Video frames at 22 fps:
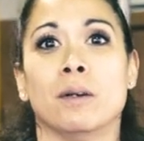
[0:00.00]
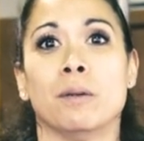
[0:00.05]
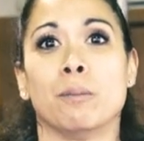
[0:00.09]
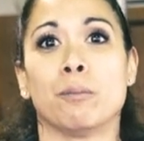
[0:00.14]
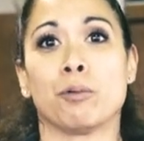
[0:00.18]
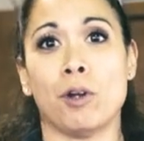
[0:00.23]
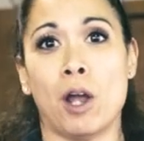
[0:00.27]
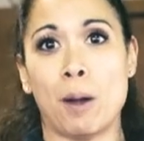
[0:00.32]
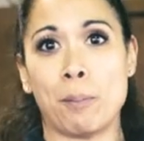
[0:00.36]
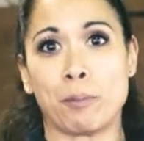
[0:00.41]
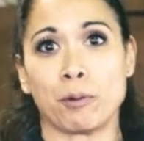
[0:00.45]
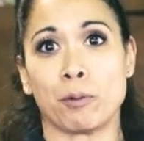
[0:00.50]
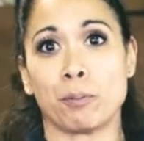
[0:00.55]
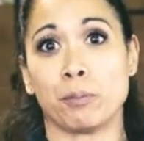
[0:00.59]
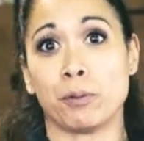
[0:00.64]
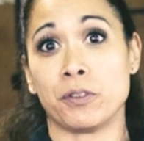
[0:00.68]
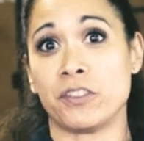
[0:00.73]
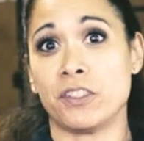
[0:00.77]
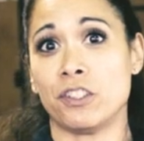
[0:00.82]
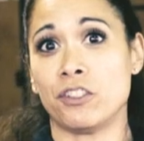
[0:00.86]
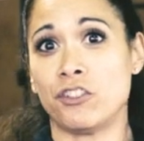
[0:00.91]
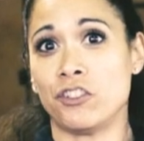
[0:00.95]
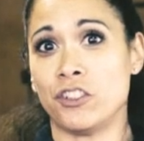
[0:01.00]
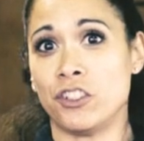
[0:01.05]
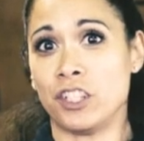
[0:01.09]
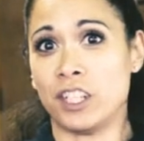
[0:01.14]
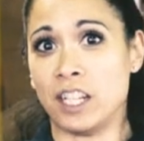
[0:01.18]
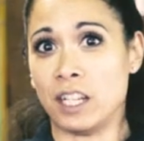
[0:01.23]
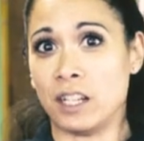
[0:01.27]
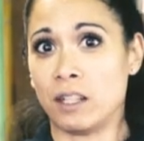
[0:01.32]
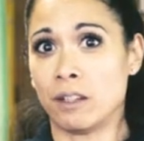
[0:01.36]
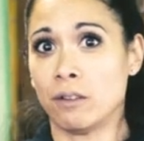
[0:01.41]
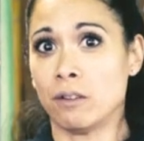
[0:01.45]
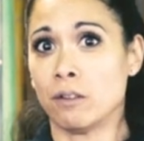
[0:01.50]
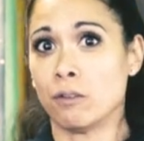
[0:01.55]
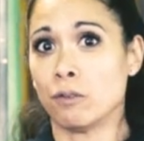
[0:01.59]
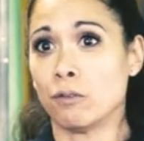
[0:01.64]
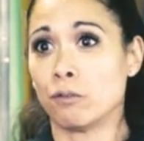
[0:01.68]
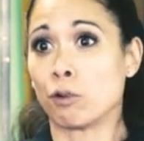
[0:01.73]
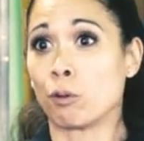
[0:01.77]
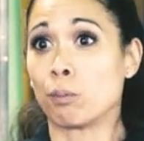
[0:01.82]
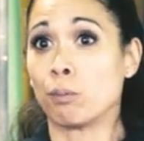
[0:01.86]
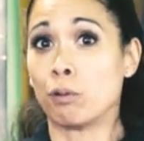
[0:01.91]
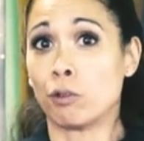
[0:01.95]
proper positioning
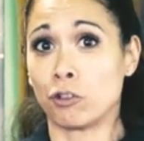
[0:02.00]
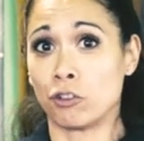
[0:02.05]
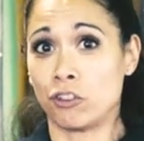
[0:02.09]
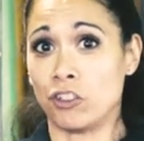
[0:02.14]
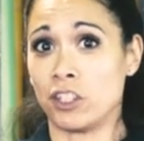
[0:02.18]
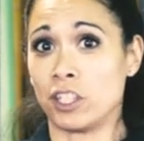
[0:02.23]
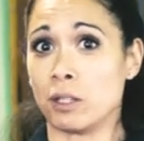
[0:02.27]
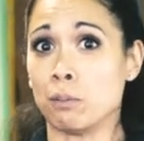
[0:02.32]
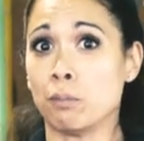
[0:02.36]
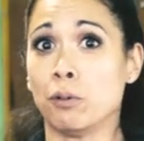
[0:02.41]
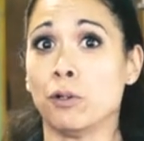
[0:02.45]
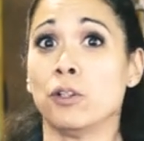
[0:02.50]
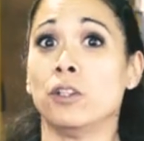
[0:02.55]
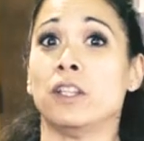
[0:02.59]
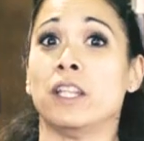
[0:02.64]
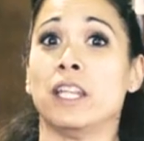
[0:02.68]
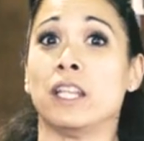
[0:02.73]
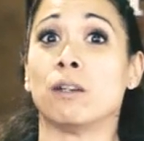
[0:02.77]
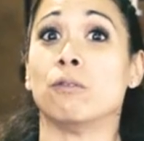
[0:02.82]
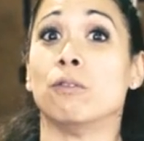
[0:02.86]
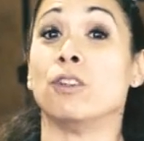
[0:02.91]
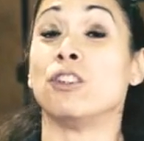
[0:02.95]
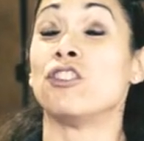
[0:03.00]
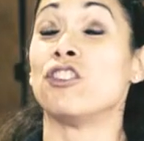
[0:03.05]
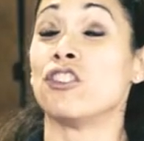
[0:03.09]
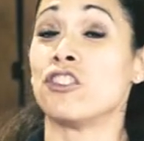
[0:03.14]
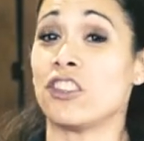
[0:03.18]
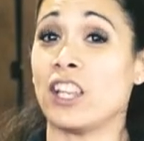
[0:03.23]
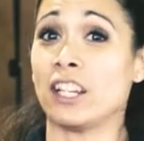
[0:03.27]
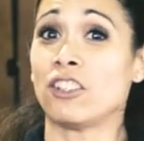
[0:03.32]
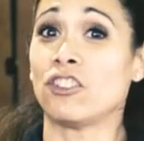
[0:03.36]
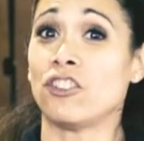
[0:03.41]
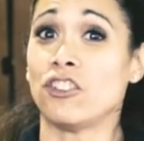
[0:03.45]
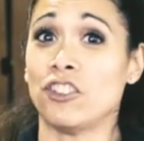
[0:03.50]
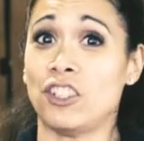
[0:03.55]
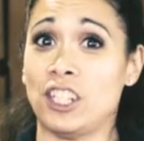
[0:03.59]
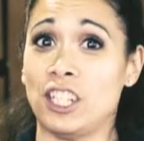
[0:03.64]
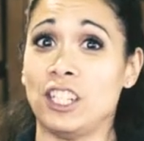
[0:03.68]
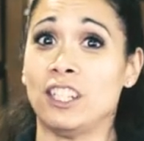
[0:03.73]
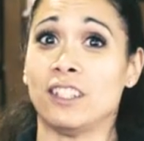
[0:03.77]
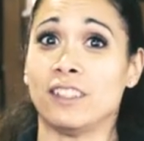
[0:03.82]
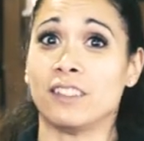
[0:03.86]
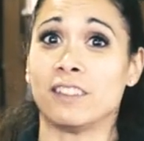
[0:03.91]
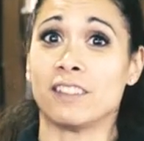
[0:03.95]
for pushing and pulling, which is
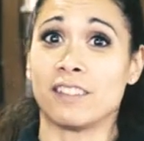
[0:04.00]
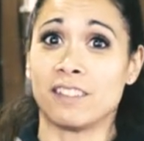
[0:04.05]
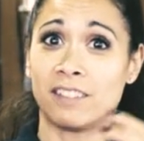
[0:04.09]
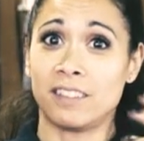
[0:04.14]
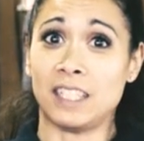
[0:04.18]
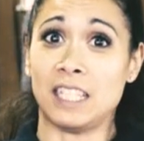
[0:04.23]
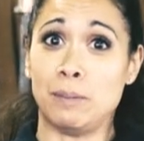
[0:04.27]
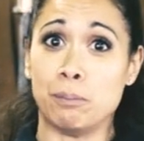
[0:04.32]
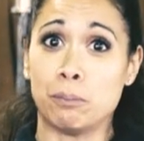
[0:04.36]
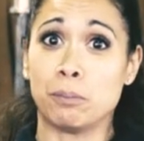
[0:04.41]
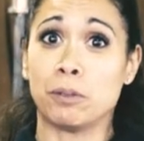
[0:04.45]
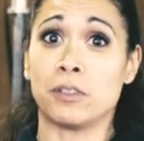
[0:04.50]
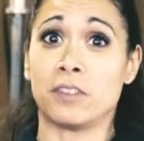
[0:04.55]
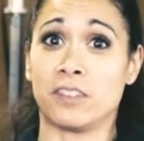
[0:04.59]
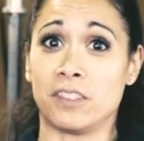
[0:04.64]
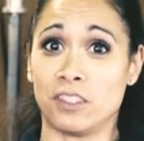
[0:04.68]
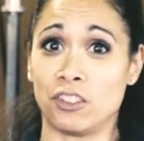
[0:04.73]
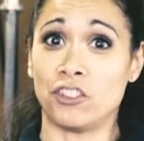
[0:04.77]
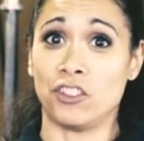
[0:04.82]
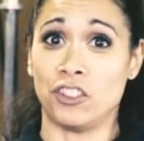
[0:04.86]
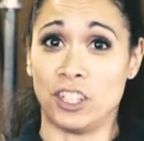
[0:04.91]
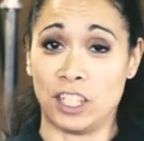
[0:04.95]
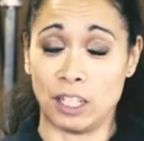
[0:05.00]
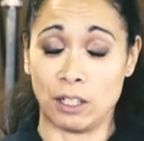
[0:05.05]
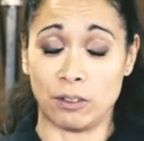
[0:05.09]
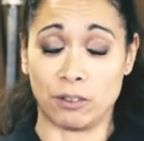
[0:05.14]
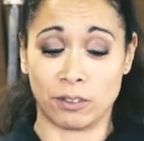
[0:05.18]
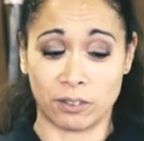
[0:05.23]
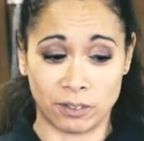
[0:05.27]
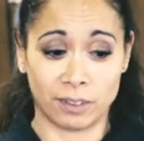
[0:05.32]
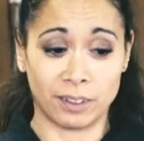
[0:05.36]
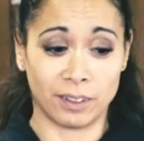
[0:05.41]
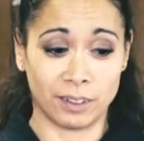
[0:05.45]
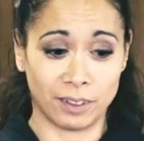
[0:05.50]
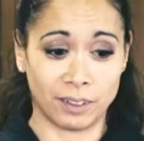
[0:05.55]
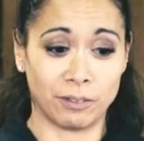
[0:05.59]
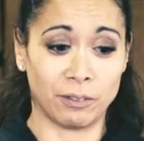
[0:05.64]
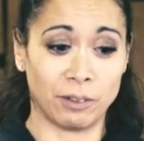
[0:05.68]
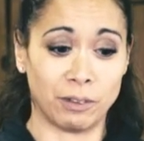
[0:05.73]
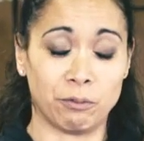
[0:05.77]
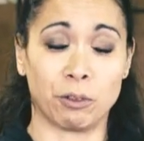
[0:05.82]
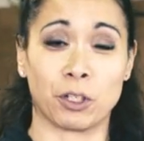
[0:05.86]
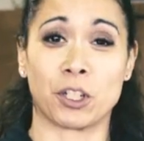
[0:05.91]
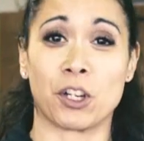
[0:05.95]
actually the same positioning
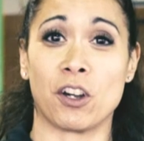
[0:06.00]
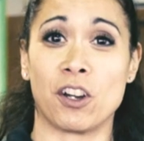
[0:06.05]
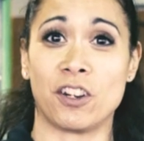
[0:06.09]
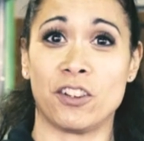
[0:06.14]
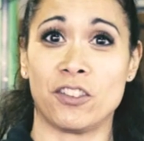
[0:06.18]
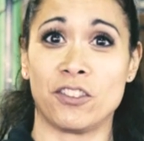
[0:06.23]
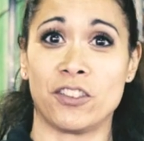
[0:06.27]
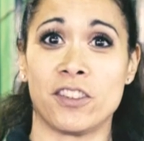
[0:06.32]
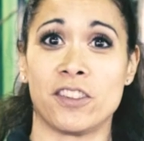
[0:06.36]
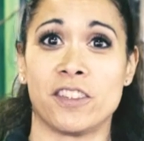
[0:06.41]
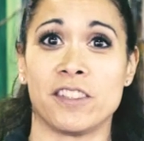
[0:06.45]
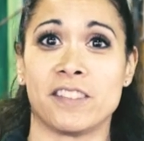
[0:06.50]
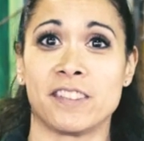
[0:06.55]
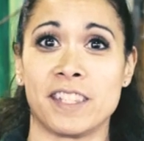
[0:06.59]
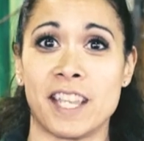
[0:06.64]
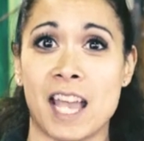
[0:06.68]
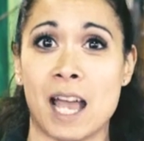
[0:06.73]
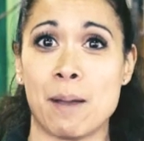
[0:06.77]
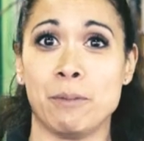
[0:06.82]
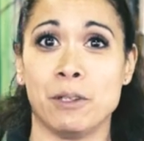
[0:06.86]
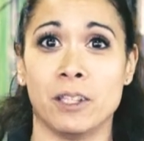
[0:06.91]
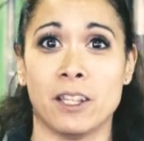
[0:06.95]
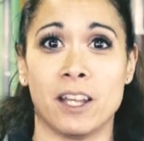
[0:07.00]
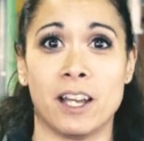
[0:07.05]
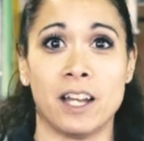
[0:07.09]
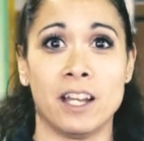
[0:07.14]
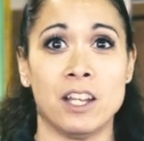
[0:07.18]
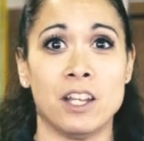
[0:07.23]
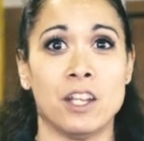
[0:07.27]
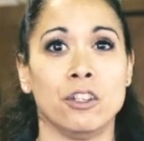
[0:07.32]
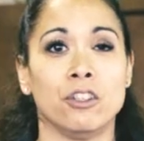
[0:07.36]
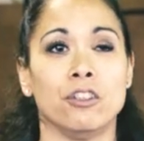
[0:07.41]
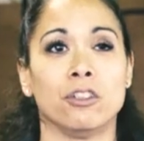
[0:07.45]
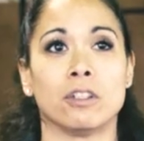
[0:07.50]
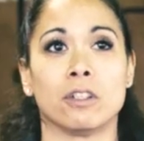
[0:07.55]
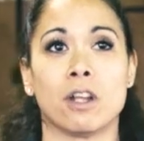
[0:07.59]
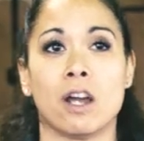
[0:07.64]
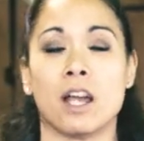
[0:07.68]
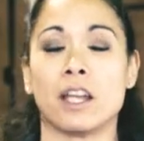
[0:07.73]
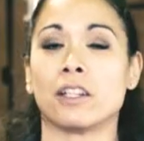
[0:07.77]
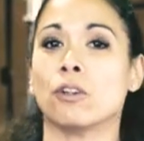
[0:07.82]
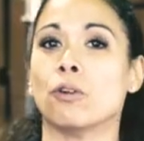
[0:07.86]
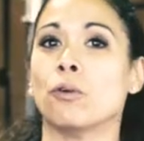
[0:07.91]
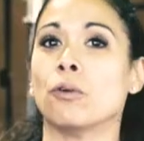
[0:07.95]
in regards to the scapula, you're
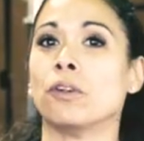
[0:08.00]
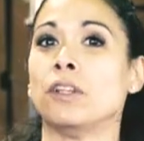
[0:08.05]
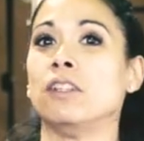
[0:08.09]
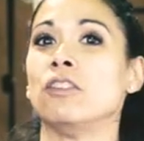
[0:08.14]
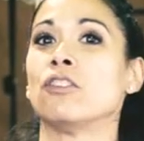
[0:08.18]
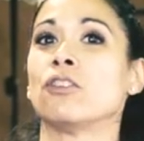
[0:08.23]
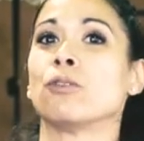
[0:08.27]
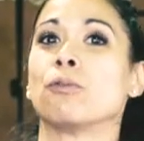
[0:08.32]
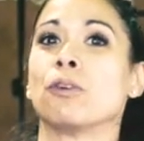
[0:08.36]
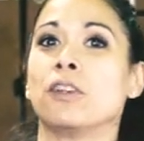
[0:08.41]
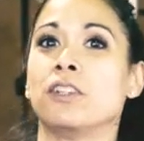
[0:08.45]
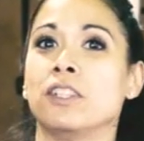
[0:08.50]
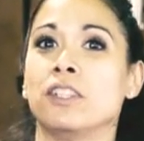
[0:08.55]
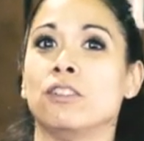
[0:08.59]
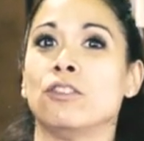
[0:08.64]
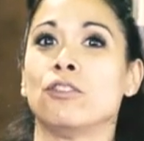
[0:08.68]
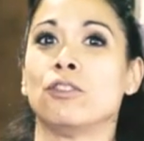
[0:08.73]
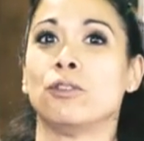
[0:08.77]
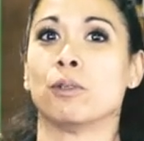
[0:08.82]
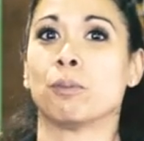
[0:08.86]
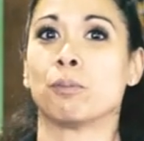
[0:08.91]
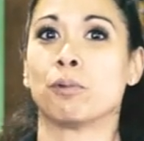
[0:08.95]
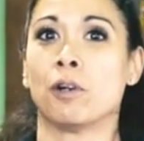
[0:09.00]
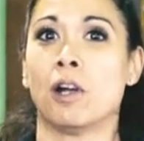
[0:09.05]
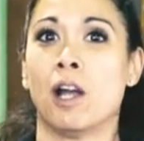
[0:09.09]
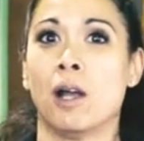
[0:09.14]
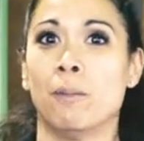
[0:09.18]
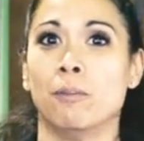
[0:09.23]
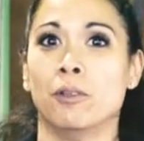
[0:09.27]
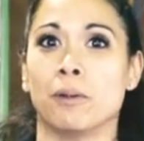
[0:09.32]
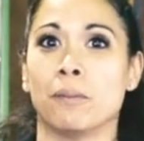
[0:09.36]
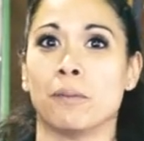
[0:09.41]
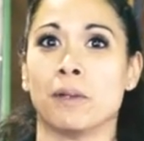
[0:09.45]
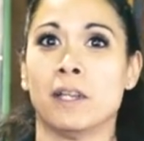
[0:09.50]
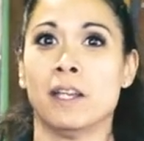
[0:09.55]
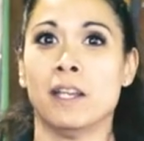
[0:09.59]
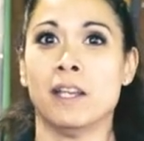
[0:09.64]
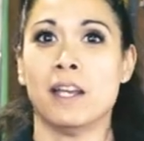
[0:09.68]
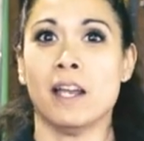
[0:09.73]
not going to run into a problem.